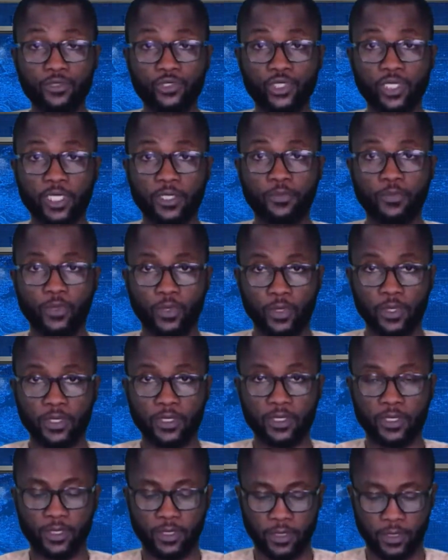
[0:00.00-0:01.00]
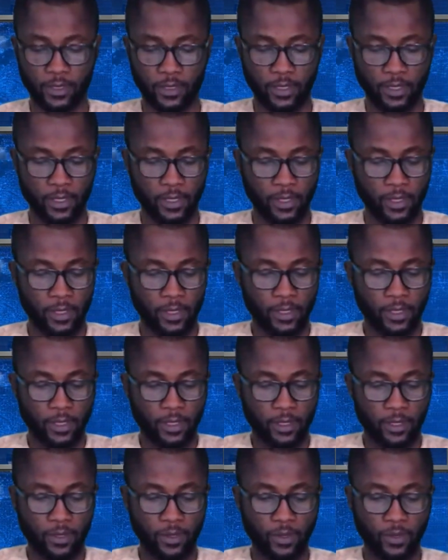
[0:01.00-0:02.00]
checkpoints.
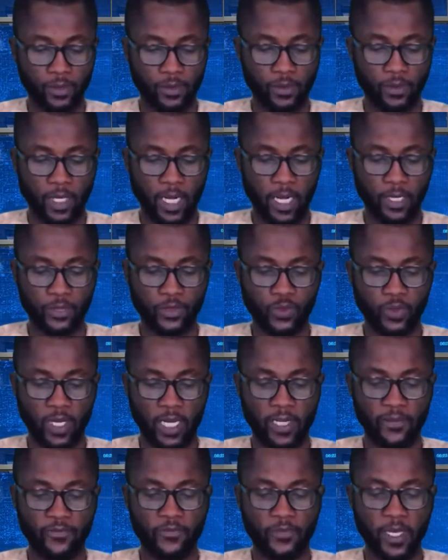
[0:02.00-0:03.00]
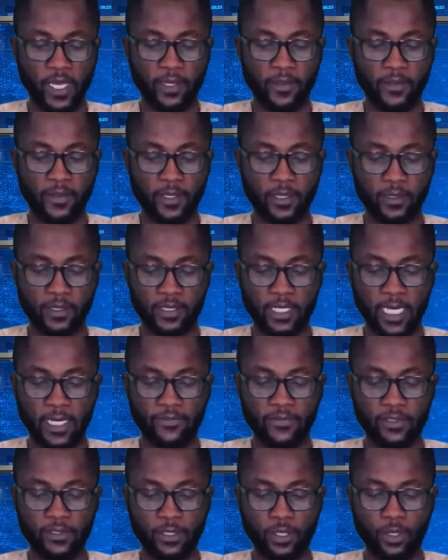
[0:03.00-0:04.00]
Ogun housewife bathes
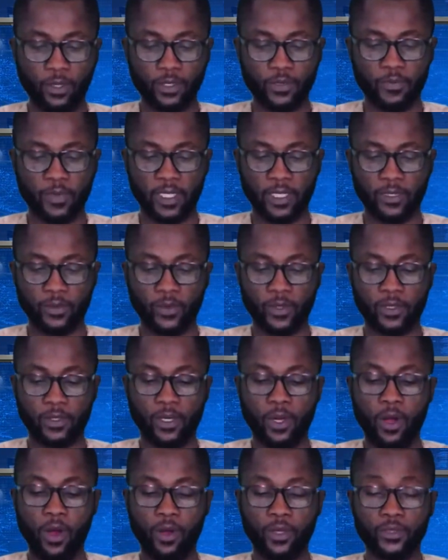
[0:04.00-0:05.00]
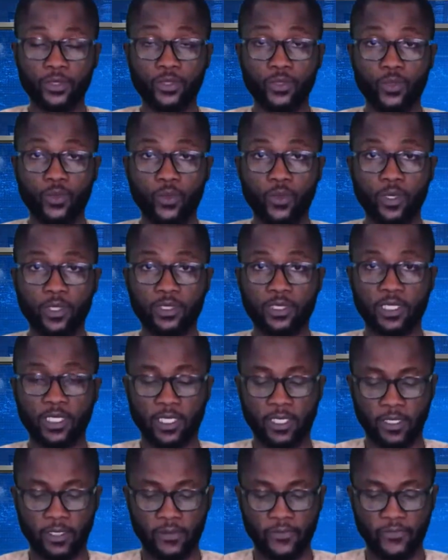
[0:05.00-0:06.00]
starving husband with hot
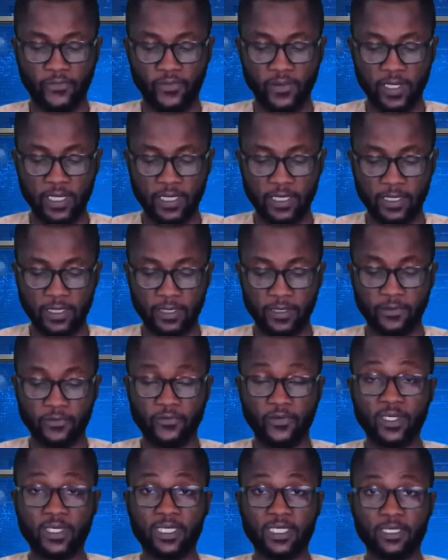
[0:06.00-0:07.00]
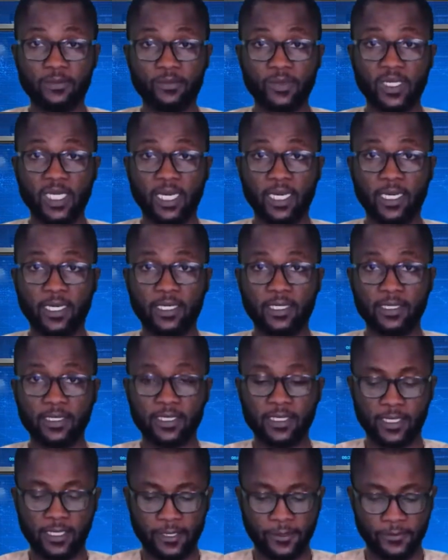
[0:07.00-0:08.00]
water, flees, victim
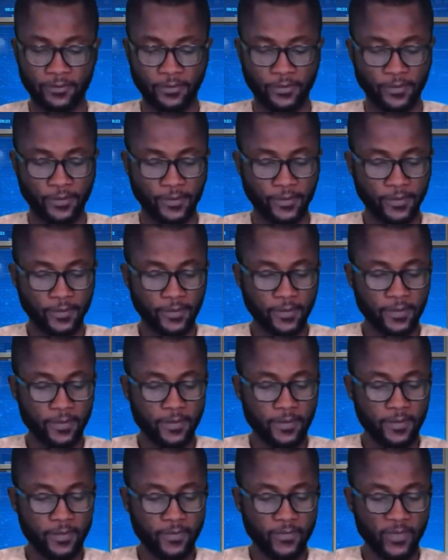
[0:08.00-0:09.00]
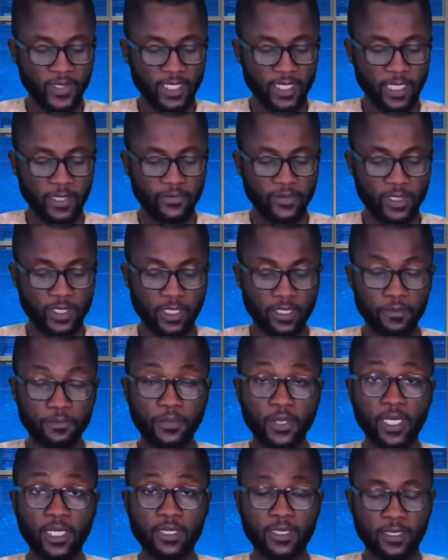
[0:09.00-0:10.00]
dies. 17
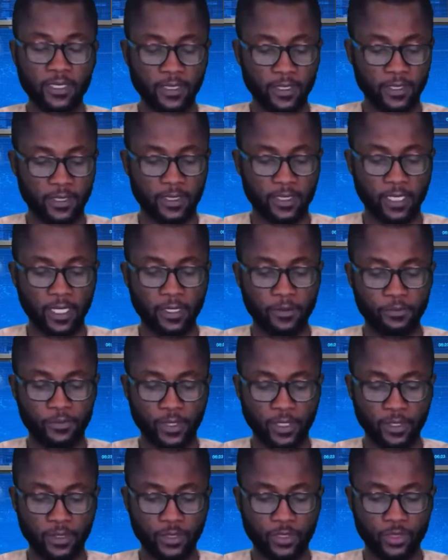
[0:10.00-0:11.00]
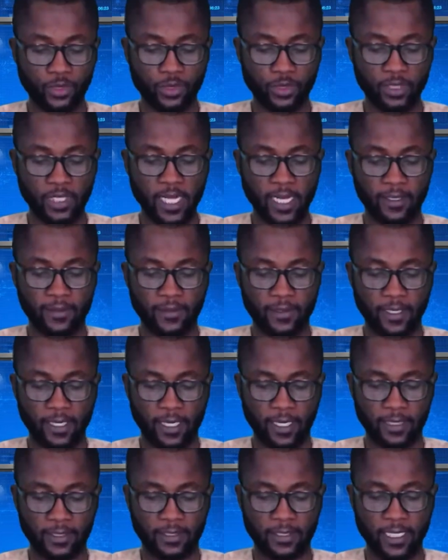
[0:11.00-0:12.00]
persons then burned to death
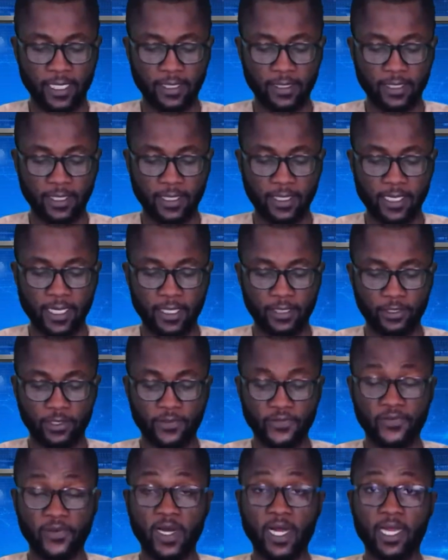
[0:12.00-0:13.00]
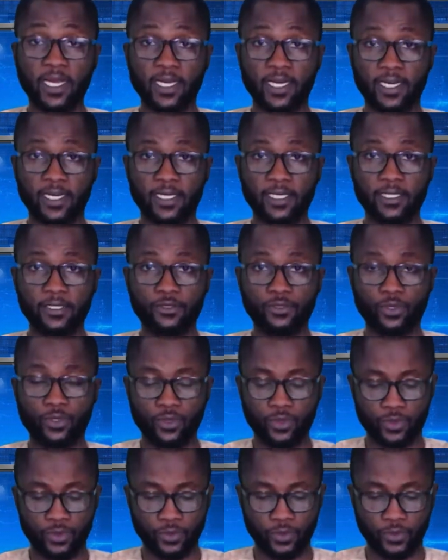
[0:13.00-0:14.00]
as tanker catches fire in
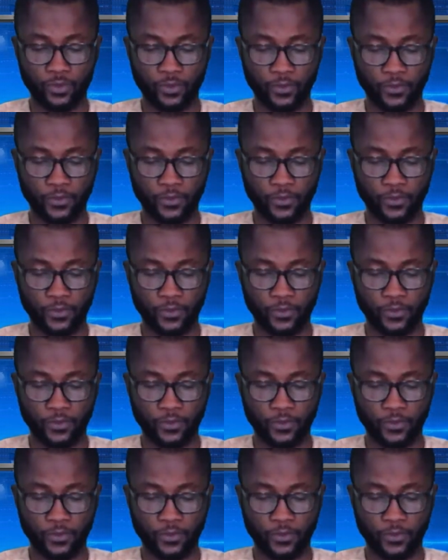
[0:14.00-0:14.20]
Ogun.